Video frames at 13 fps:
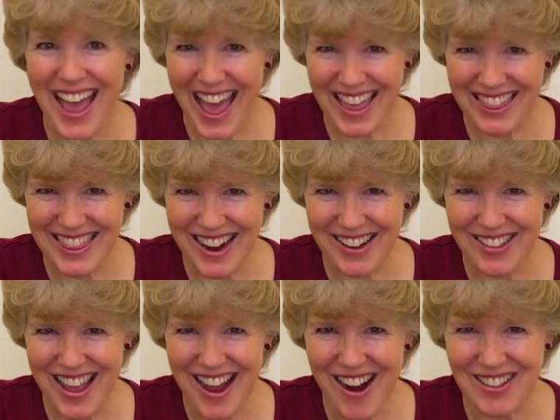and there
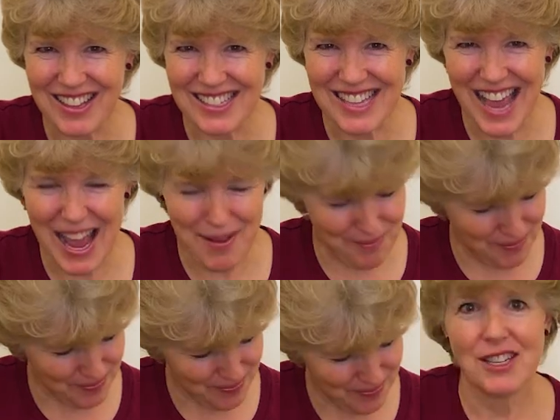they are, the
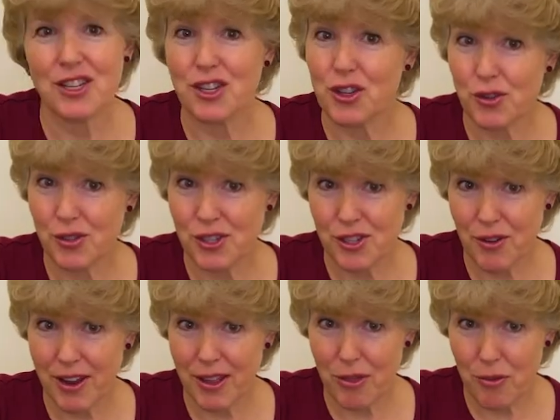same. To tune
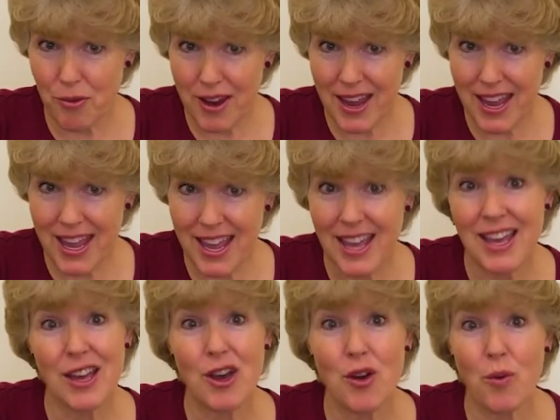string 3,
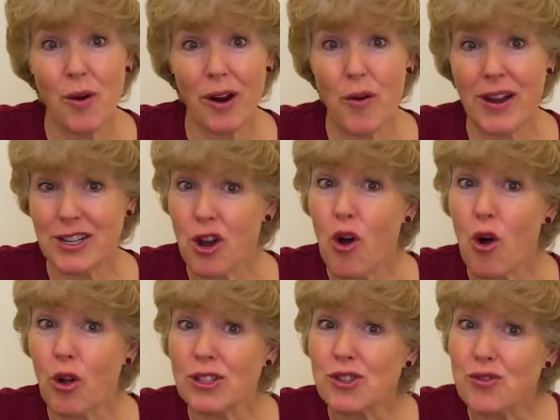we're going to
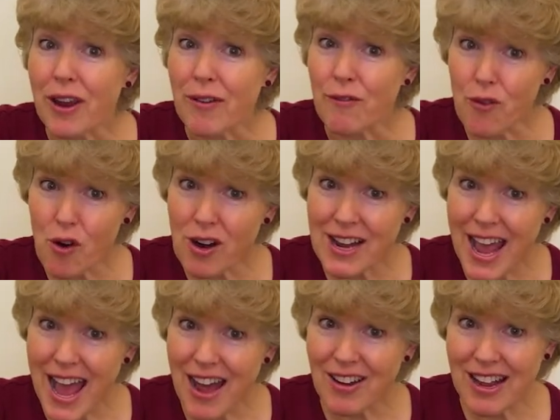hold string 4
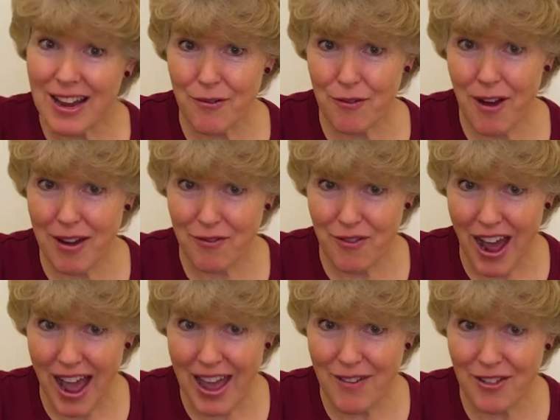down in fret
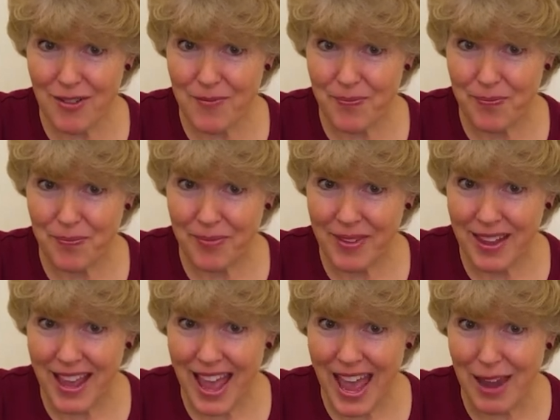5
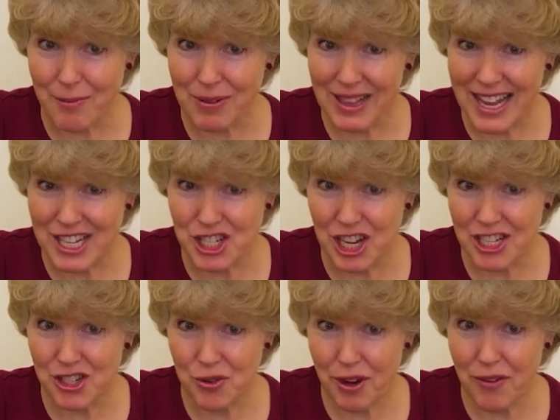and play
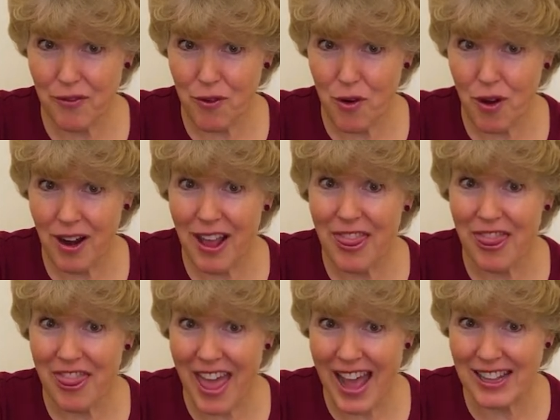just string 4.
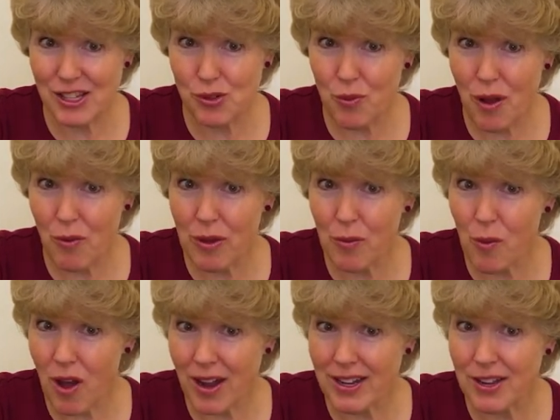That's what we
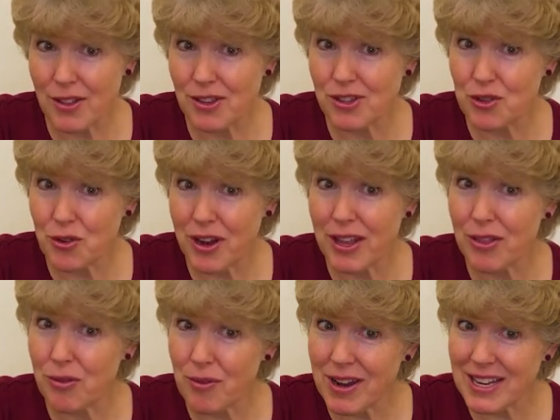want string
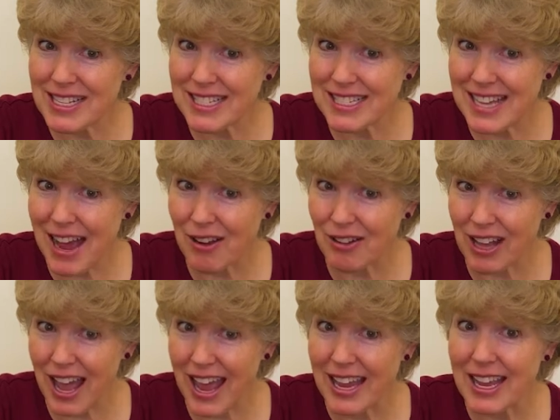3 to sound
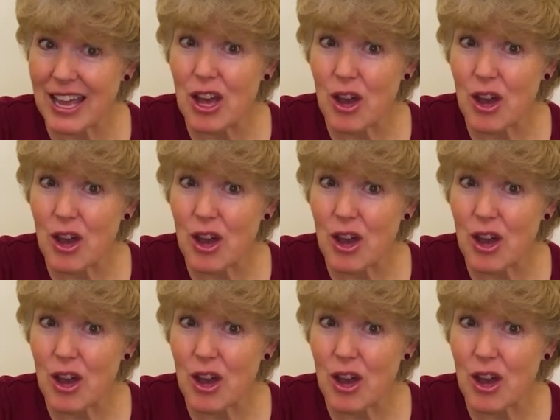like